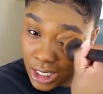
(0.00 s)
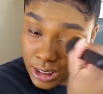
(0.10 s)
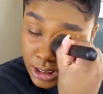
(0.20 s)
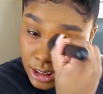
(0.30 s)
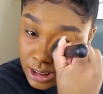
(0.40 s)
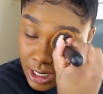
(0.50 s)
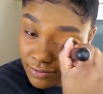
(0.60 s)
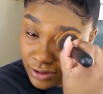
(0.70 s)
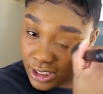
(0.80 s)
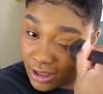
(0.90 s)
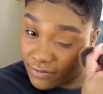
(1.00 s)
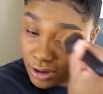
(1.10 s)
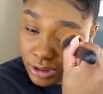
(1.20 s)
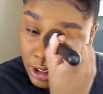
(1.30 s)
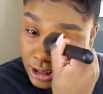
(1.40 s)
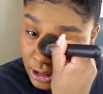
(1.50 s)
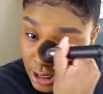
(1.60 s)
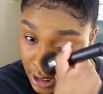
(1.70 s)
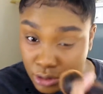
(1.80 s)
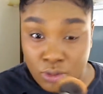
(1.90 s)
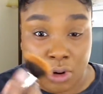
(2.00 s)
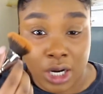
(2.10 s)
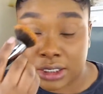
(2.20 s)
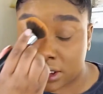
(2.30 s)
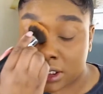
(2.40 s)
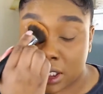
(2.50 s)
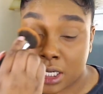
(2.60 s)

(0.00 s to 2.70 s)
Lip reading: This is definitely that foundation that you want.